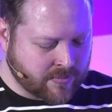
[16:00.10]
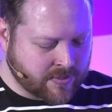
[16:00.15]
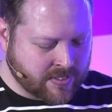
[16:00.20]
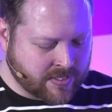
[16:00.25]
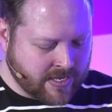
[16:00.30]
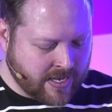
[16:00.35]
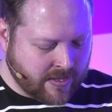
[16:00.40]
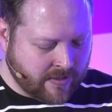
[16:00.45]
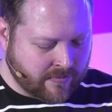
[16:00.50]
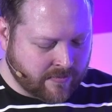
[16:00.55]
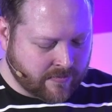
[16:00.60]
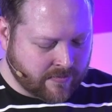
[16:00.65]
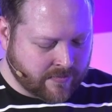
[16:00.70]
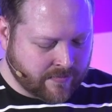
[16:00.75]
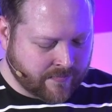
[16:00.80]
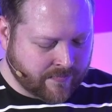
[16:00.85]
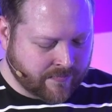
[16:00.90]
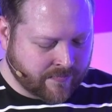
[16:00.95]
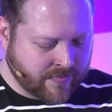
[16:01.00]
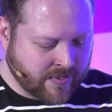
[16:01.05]

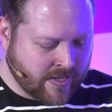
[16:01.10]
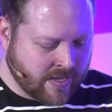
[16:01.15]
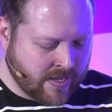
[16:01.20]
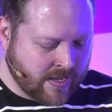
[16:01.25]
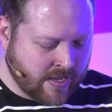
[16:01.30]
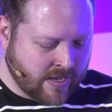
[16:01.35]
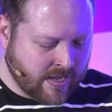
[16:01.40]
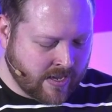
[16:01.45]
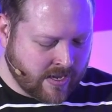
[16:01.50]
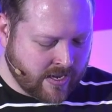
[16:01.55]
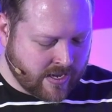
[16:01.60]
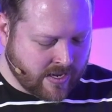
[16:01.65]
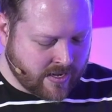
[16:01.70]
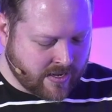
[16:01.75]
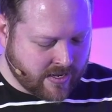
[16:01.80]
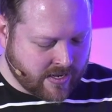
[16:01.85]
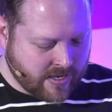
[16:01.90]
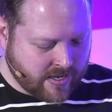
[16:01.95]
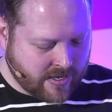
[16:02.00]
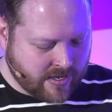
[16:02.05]
himself.
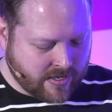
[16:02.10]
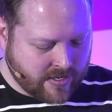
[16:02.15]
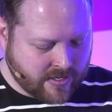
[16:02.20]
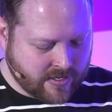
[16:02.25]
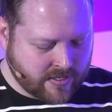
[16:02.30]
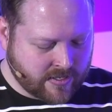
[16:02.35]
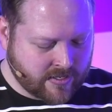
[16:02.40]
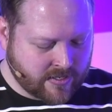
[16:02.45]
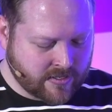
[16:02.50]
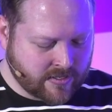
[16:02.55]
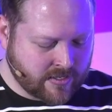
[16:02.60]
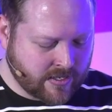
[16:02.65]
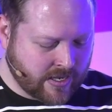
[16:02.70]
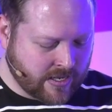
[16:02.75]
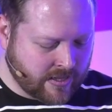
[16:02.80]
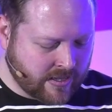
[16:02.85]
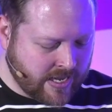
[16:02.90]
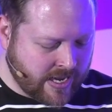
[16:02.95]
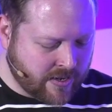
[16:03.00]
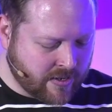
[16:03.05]
And
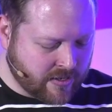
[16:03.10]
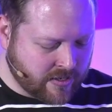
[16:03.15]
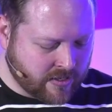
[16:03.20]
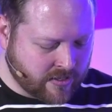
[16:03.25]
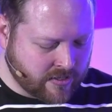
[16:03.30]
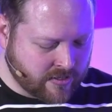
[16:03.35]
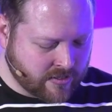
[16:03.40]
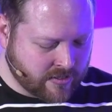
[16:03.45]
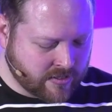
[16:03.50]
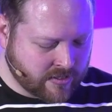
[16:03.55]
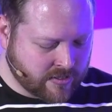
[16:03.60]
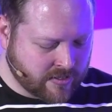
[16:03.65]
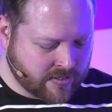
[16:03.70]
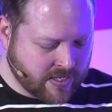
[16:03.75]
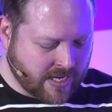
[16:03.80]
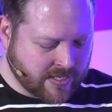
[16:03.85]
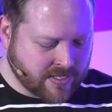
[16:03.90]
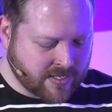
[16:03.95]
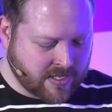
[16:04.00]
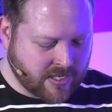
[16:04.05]
later,
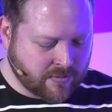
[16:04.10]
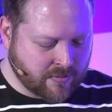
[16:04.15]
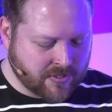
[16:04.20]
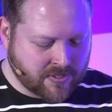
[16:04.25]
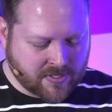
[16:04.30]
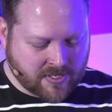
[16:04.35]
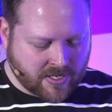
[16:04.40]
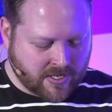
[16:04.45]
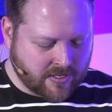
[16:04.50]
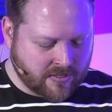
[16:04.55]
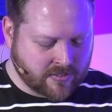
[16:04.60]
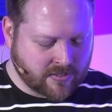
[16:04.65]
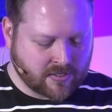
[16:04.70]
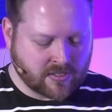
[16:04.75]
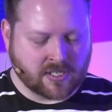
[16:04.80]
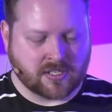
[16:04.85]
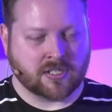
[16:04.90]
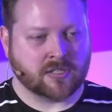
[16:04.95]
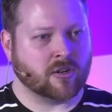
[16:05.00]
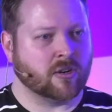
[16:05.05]
not to deal with sin,
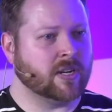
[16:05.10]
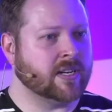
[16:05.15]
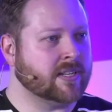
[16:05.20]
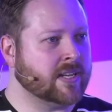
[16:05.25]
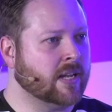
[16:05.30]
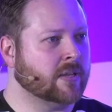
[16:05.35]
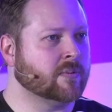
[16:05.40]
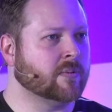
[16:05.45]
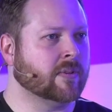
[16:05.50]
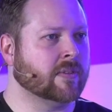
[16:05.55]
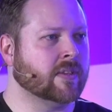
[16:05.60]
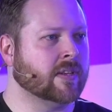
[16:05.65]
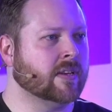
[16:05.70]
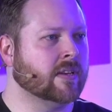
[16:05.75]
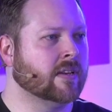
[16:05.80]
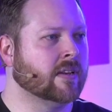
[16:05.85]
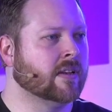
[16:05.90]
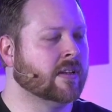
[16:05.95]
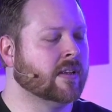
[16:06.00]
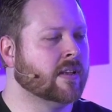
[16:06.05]
because he's already dealt with it.